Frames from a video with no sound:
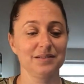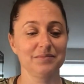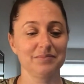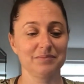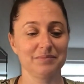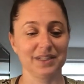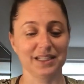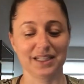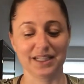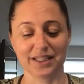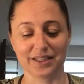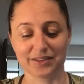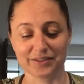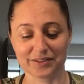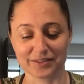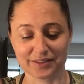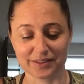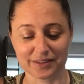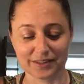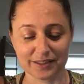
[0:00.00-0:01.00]
My
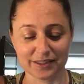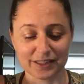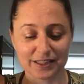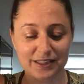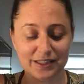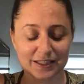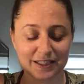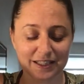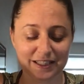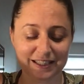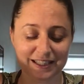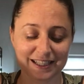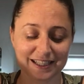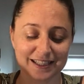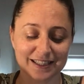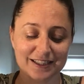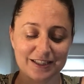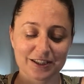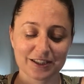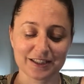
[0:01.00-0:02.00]
nails are dirty.
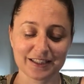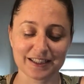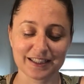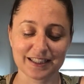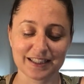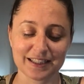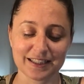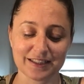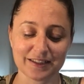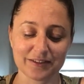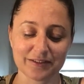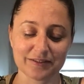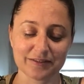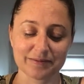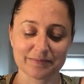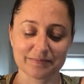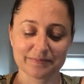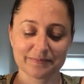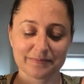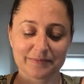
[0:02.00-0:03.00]
Couldn't get it out.
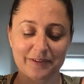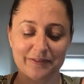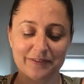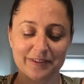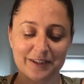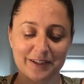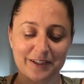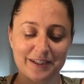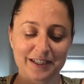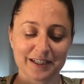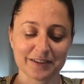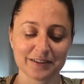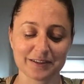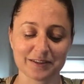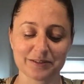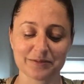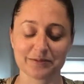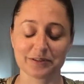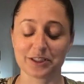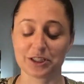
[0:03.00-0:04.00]
My fingernail
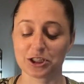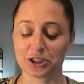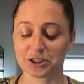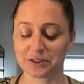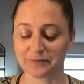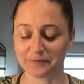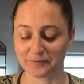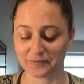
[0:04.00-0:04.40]
doesn't reach.